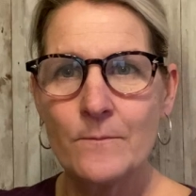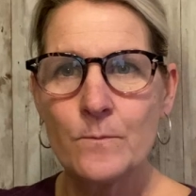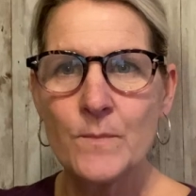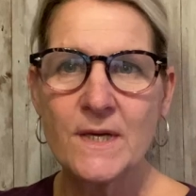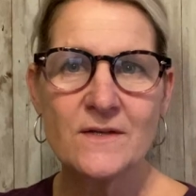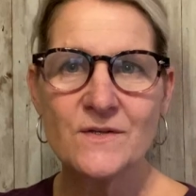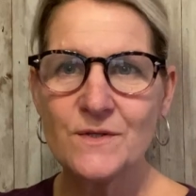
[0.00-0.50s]

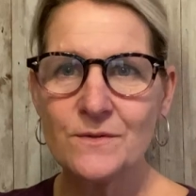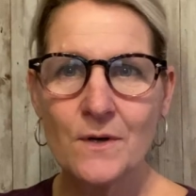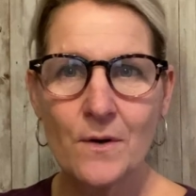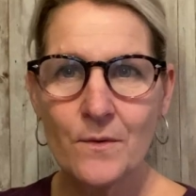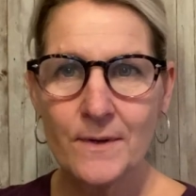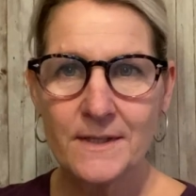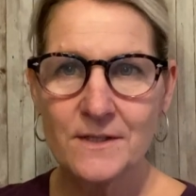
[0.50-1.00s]
Because you
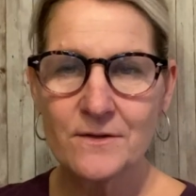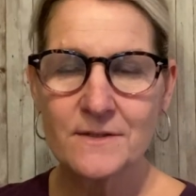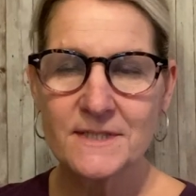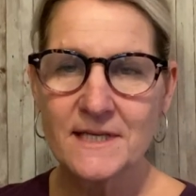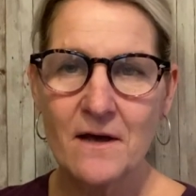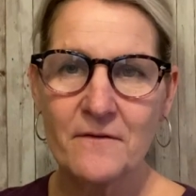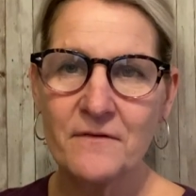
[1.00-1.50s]
know it
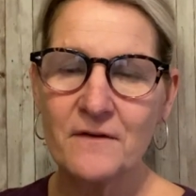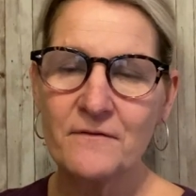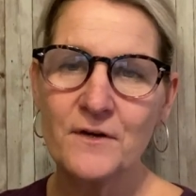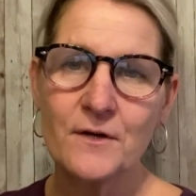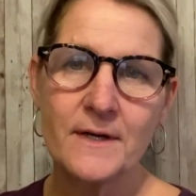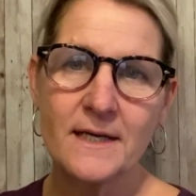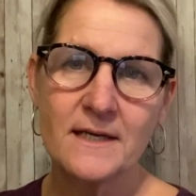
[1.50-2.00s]
yourself, if
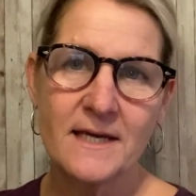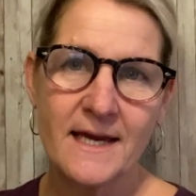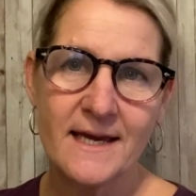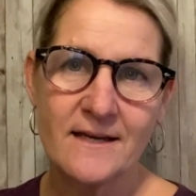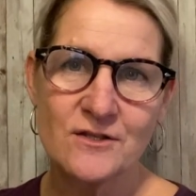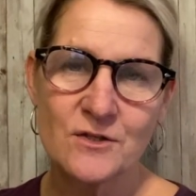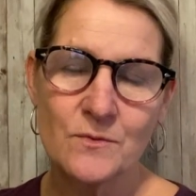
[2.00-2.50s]
you're
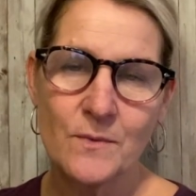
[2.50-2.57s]
engaged